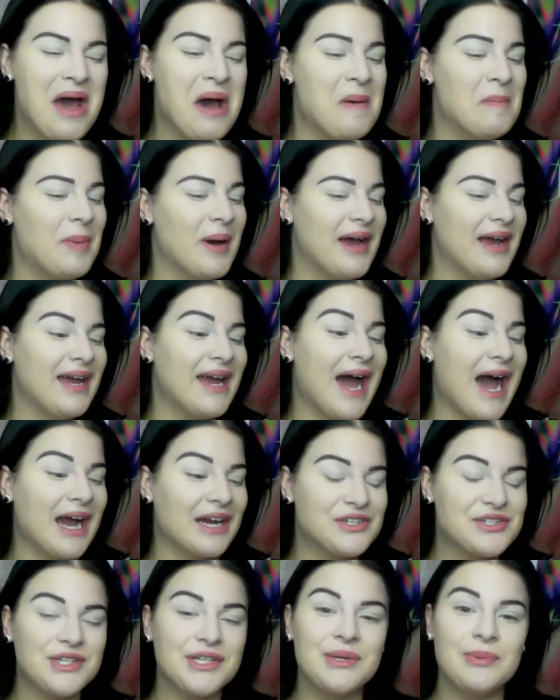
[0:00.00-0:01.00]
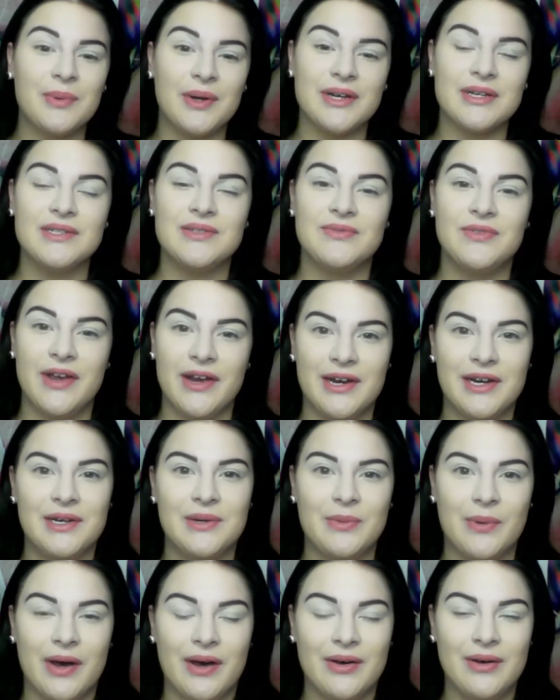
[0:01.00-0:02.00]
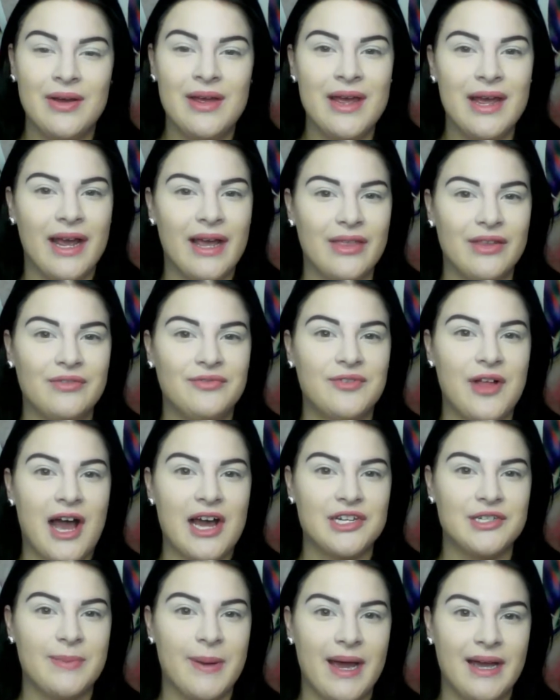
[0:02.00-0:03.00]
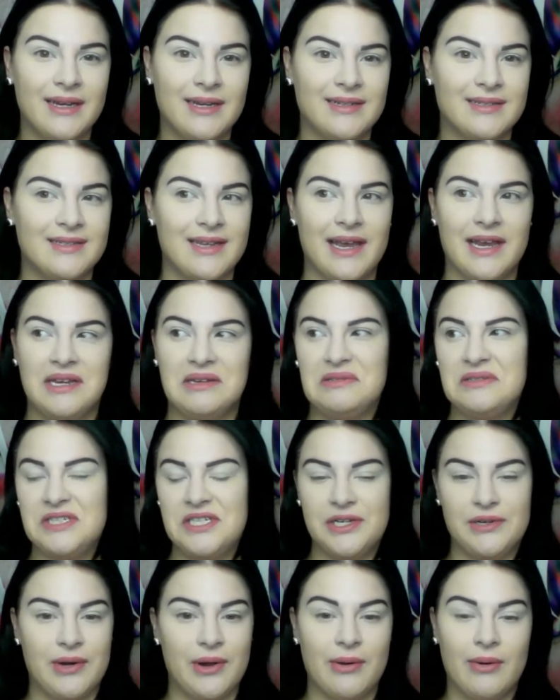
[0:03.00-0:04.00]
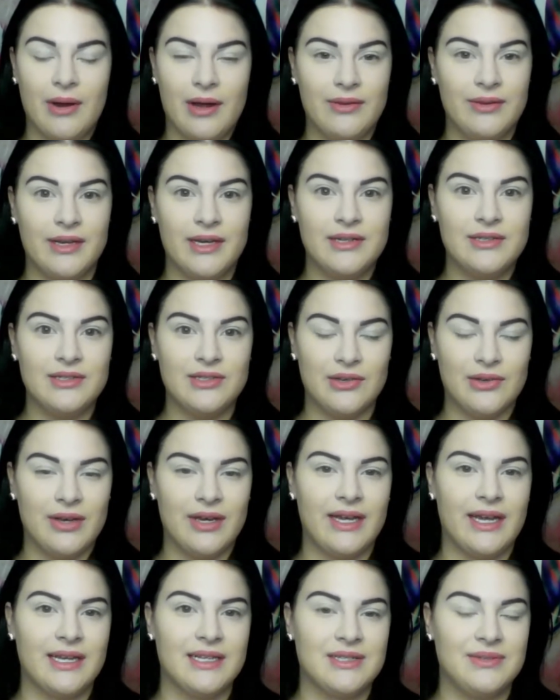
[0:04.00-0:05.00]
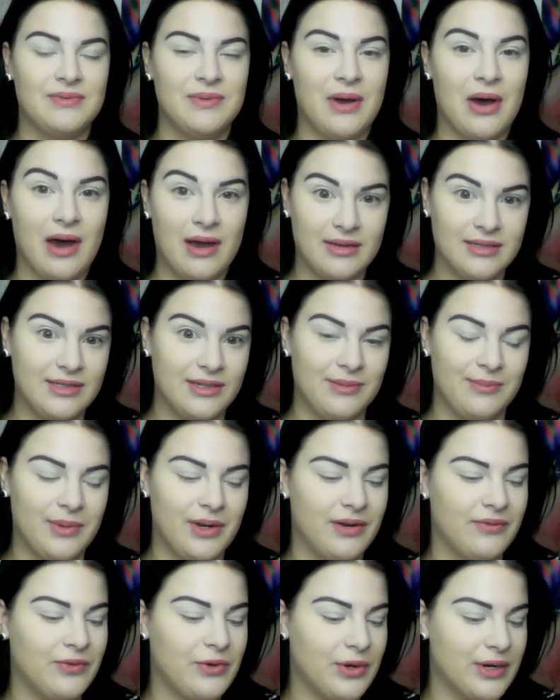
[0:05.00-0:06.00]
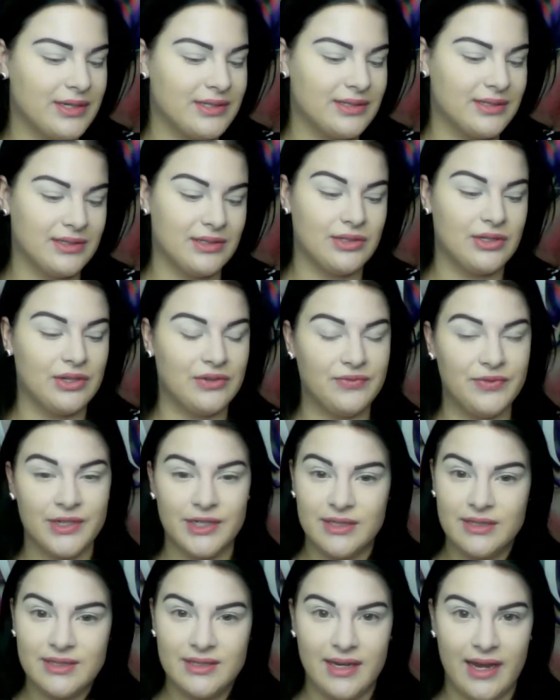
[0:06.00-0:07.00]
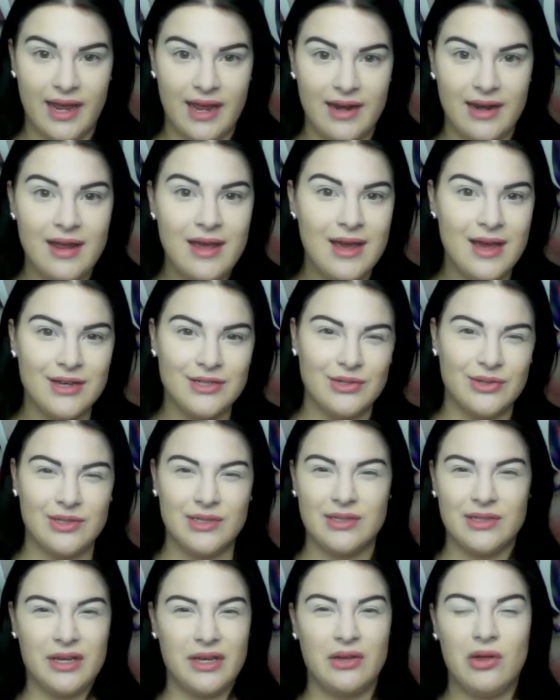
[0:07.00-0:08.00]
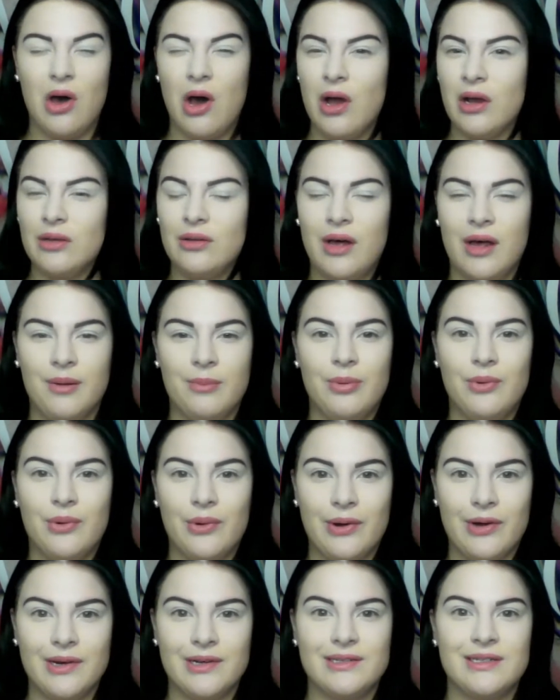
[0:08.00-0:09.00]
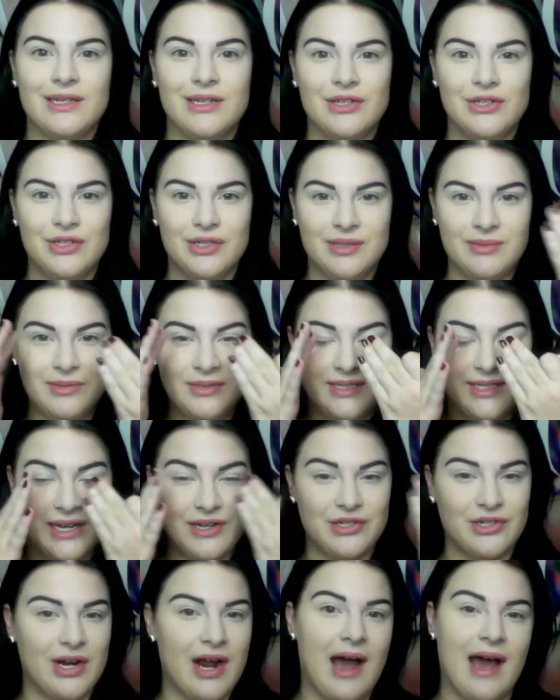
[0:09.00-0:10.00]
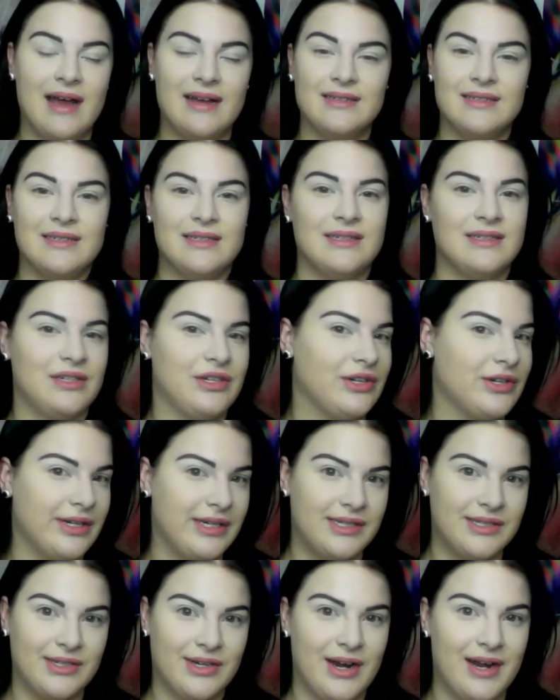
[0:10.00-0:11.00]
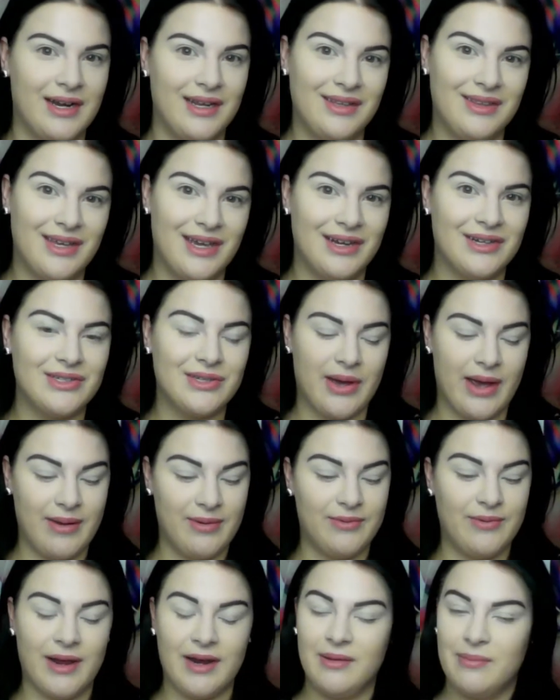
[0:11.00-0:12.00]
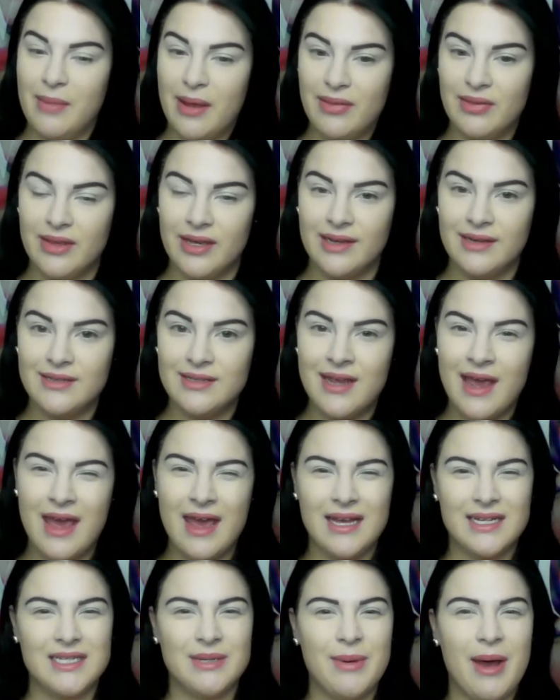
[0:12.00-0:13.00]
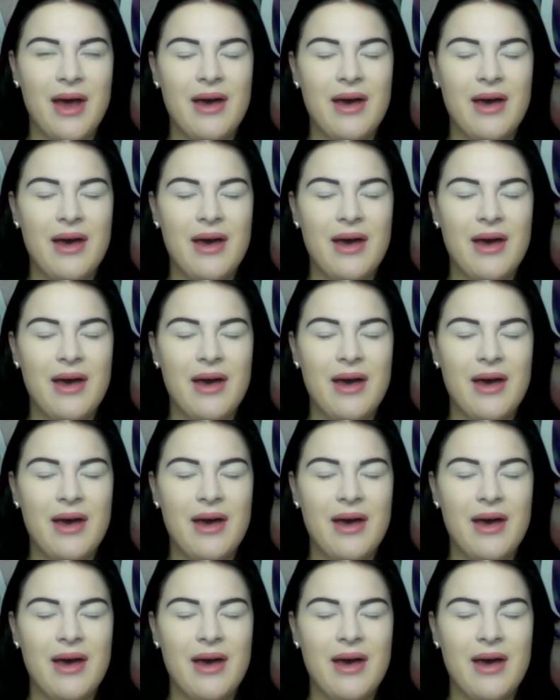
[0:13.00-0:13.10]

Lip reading: but it actually works very well, and the flashback is like 0 on this, so like it's awesome. And of course this is good for your skin, so it doesn't like clog a lot of pores, and it just sets your eyes and doesn't crease or anything, so I would recommend this. It's about